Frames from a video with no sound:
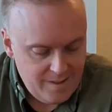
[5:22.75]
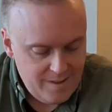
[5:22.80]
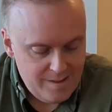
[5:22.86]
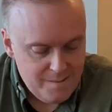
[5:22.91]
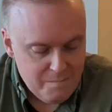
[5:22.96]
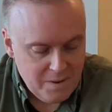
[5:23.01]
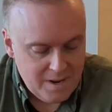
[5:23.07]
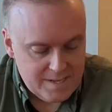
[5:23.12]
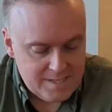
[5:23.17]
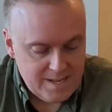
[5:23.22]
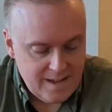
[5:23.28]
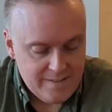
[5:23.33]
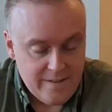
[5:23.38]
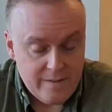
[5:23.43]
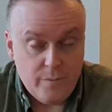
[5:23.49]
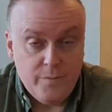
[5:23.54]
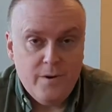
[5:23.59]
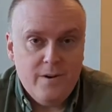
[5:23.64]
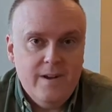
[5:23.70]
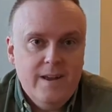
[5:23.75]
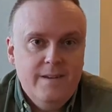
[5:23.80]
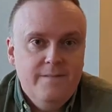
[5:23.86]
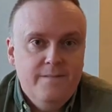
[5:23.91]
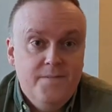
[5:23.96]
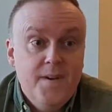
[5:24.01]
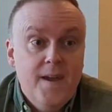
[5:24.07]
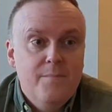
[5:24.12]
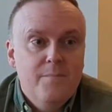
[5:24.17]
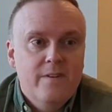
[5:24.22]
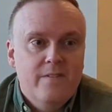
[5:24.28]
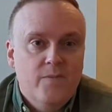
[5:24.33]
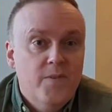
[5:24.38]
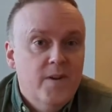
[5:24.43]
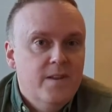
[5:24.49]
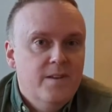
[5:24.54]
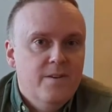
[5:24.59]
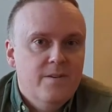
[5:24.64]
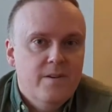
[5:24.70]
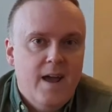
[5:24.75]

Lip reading: but this very famous vineyard